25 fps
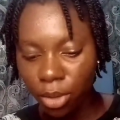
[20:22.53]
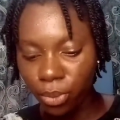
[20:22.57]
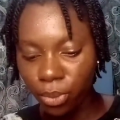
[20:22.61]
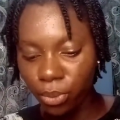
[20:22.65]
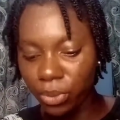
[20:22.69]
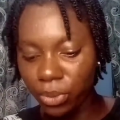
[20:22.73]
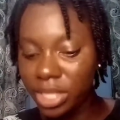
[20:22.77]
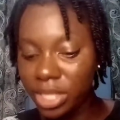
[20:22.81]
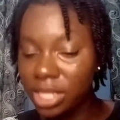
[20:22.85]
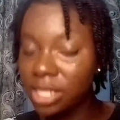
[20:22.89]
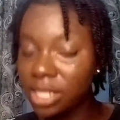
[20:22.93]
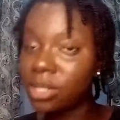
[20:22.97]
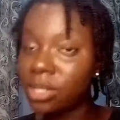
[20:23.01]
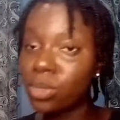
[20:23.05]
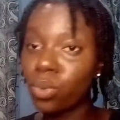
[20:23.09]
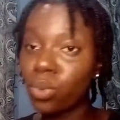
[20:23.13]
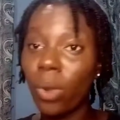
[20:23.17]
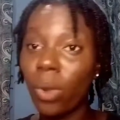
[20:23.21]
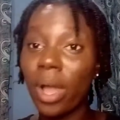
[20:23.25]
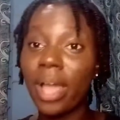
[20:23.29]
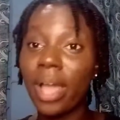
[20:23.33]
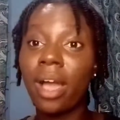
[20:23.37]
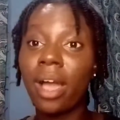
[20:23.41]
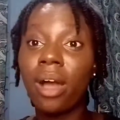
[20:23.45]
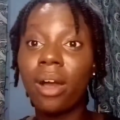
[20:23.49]
reasons
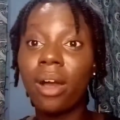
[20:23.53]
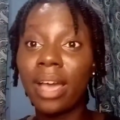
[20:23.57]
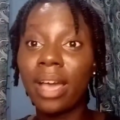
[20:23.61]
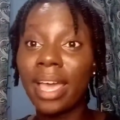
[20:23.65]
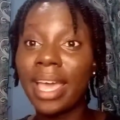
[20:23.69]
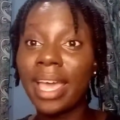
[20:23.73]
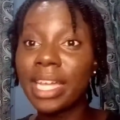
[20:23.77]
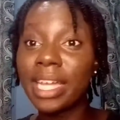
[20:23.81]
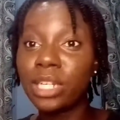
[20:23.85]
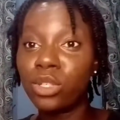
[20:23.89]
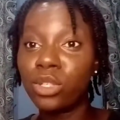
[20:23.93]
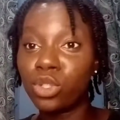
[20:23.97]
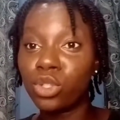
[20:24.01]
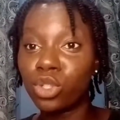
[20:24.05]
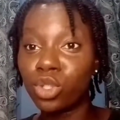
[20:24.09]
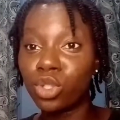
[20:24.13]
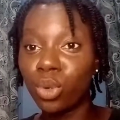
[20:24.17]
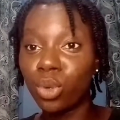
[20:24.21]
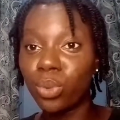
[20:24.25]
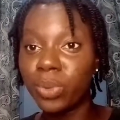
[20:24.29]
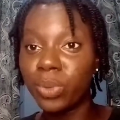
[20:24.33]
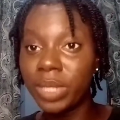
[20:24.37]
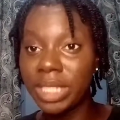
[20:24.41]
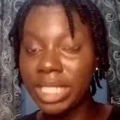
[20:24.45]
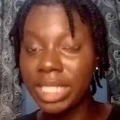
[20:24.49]
why our hair does
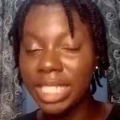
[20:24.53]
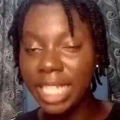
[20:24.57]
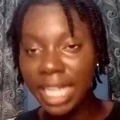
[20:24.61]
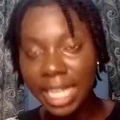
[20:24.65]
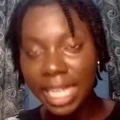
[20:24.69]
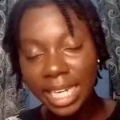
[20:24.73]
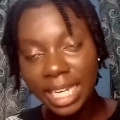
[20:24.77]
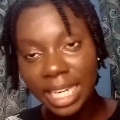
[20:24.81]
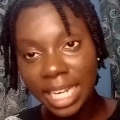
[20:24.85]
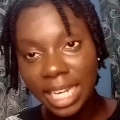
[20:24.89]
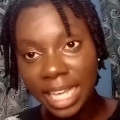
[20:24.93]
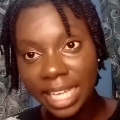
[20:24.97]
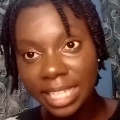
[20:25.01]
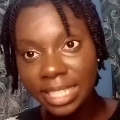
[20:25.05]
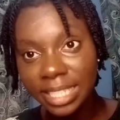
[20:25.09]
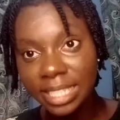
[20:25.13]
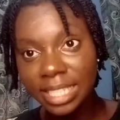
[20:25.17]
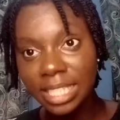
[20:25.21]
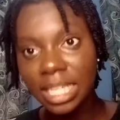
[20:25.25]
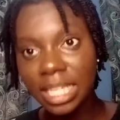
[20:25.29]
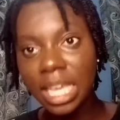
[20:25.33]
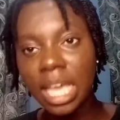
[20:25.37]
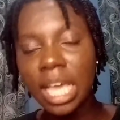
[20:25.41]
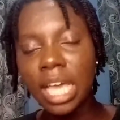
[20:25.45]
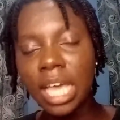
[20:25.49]
not retain length.